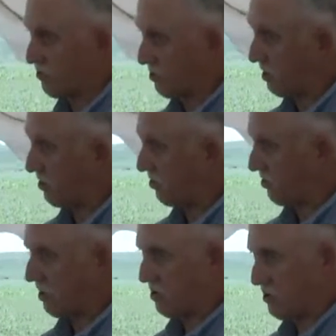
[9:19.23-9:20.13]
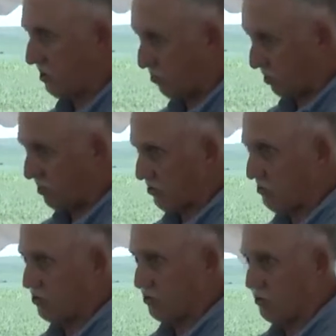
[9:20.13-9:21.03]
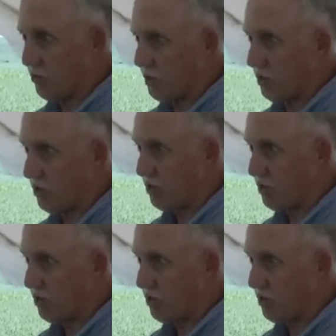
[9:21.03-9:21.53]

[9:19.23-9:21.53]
he was hitting 60 plus bushel wheat.